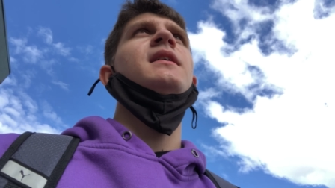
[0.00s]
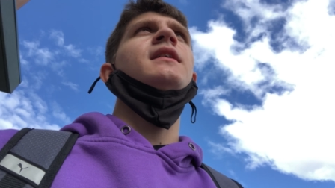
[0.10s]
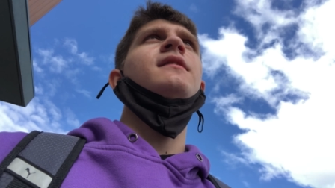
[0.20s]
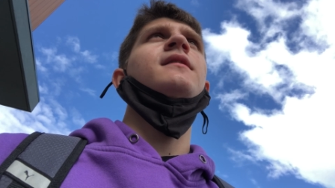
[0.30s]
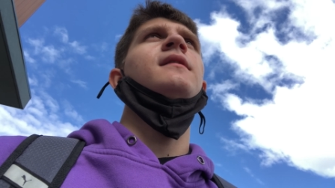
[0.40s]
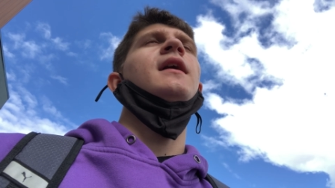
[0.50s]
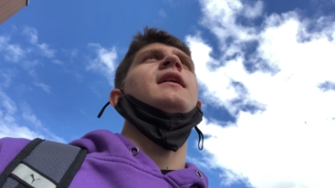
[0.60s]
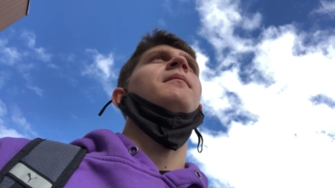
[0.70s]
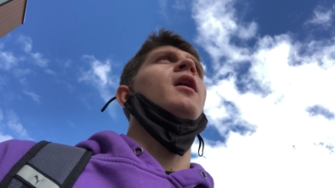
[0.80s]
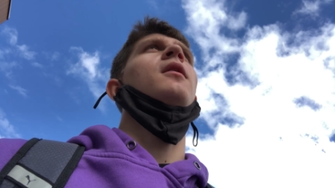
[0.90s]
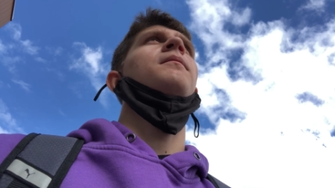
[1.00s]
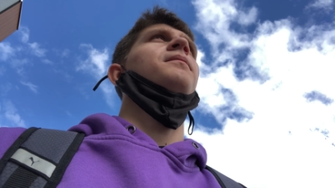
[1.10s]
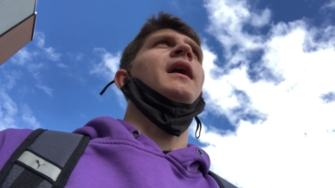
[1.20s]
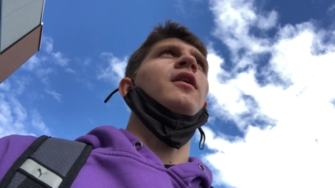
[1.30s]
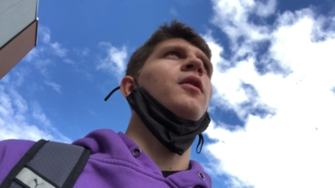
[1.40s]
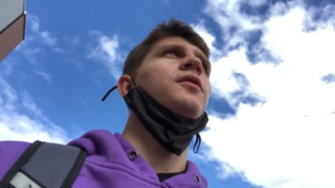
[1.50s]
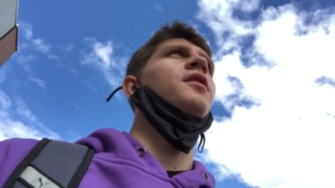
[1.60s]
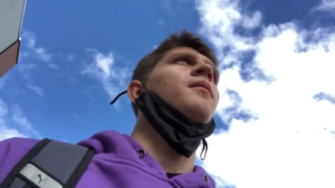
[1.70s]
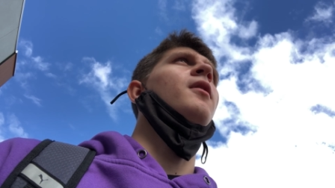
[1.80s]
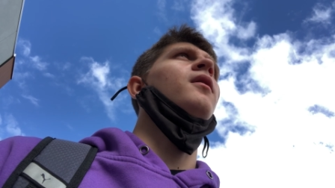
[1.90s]
minutes, and I'm not that close
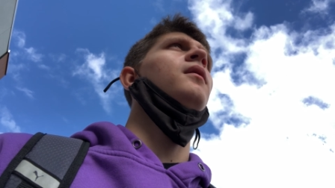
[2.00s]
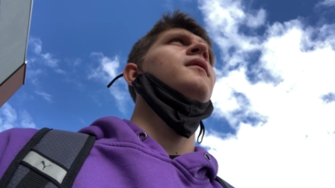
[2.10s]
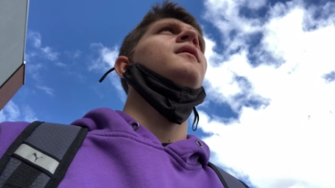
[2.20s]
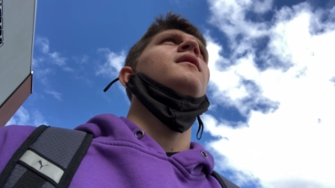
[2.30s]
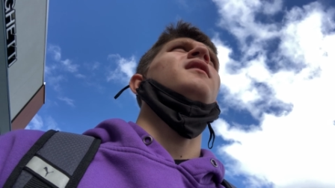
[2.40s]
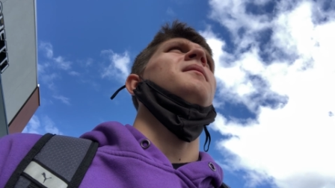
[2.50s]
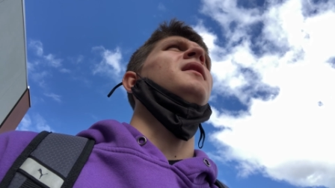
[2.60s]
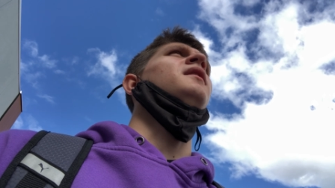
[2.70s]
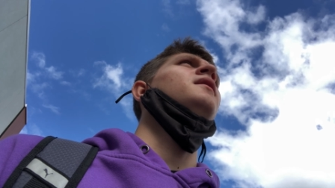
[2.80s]
to the mall. Am I?